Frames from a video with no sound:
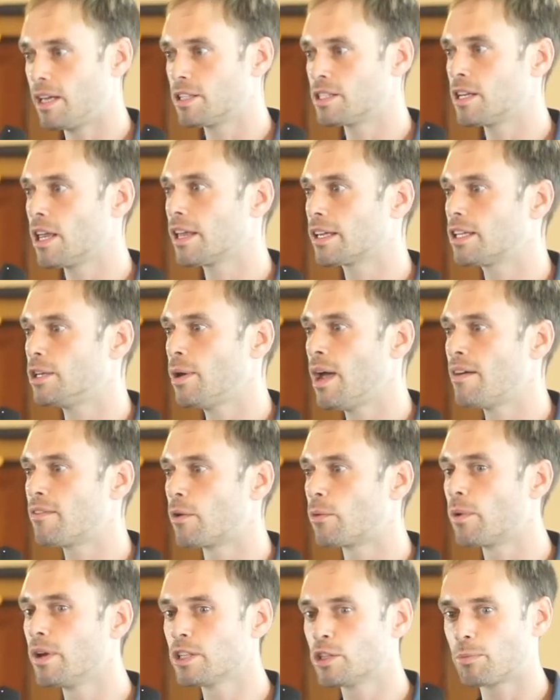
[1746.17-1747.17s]
It's not like you have
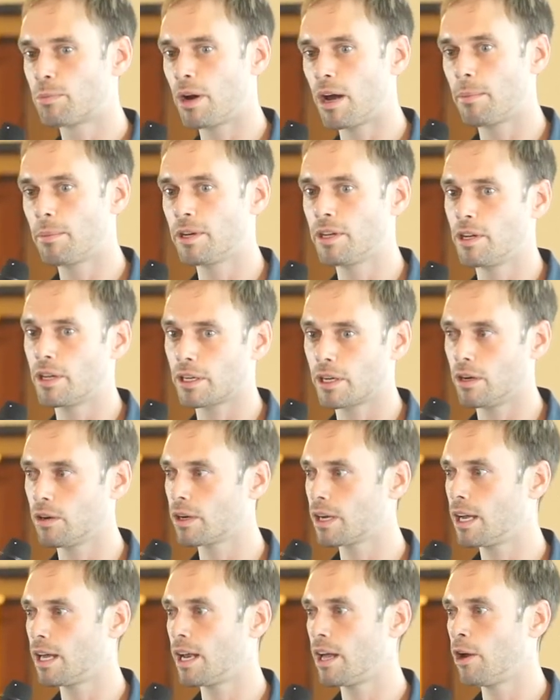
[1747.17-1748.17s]
a rental property and you're like,
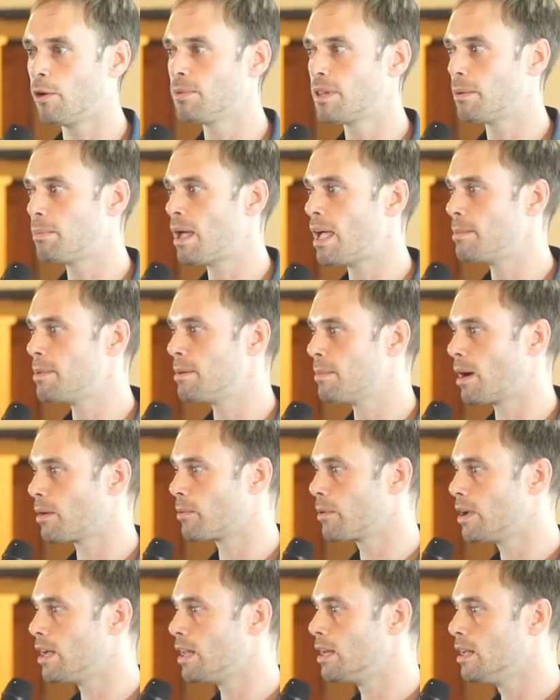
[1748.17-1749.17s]
"Oh god, I hope they pay me my
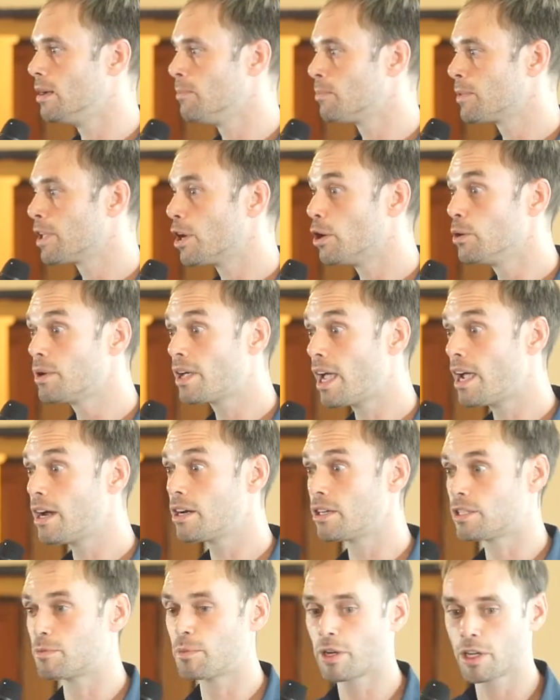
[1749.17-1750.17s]
rent." who
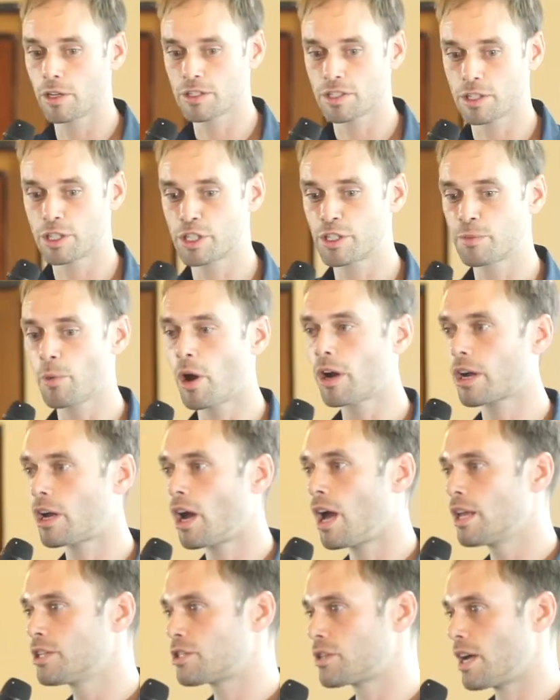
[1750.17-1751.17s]
cares? Because there's smart
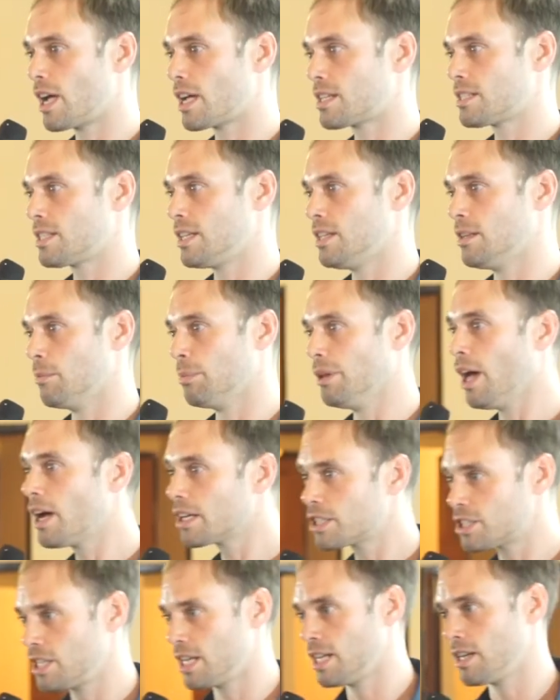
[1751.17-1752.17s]
contracts in the
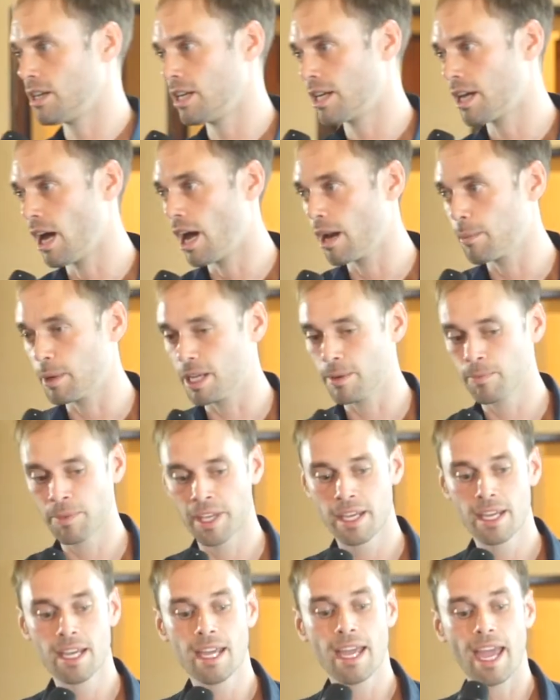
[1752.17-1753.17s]
blockchain economy,
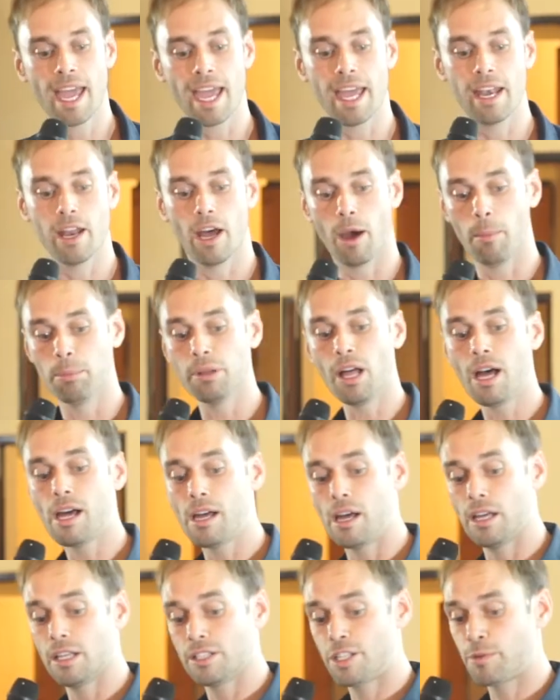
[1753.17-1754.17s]
and a, blo-
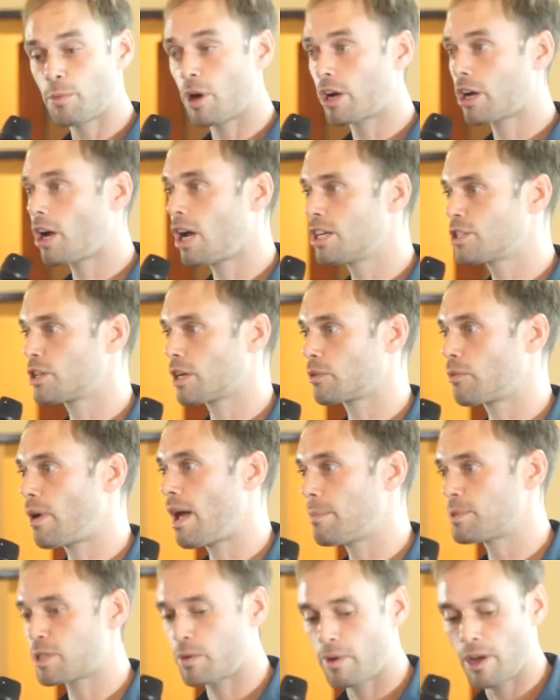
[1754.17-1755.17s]
a smart contract
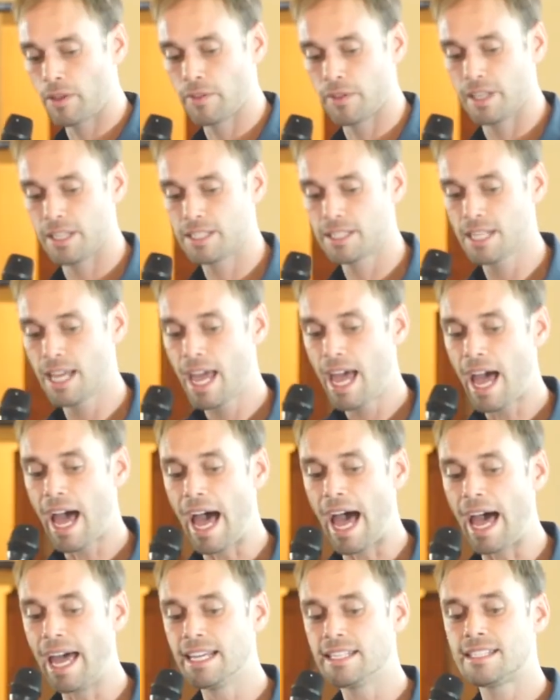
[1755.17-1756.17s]
wraps around this.
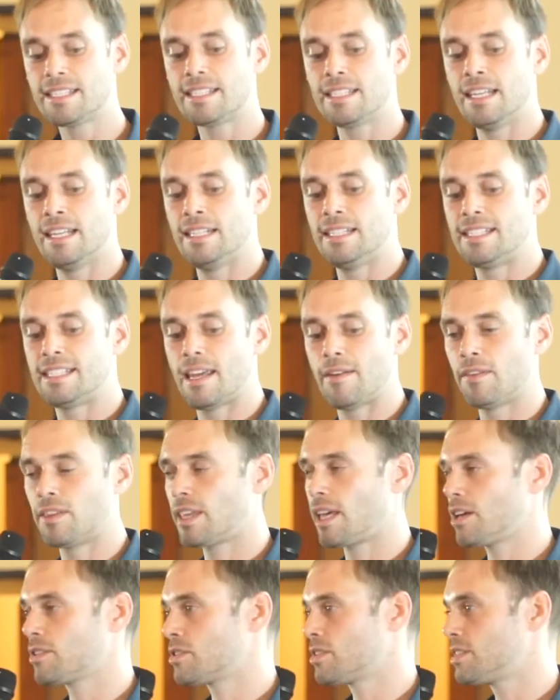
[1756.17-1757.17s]
I send
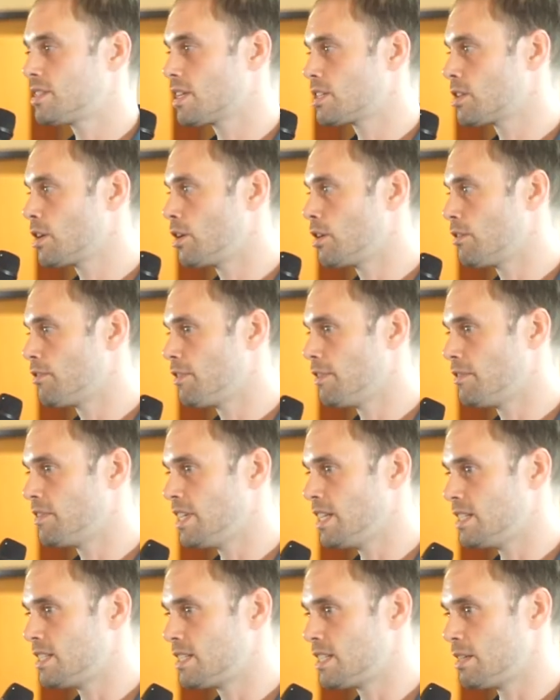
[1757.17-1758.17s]

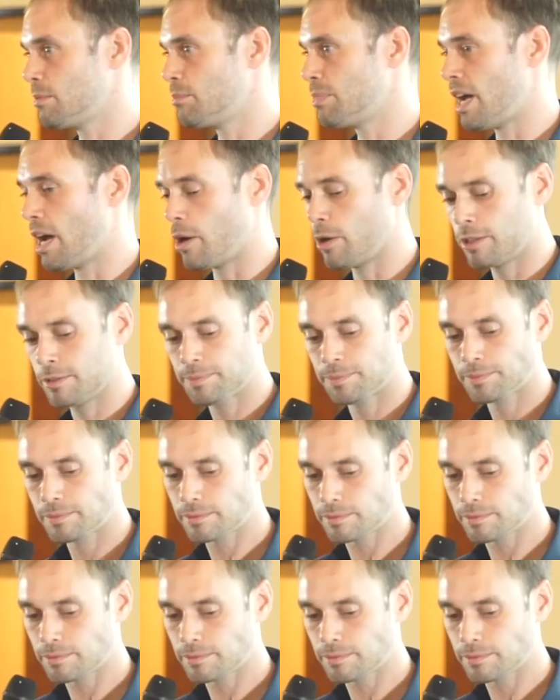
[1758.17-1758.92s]
7,615 steem power.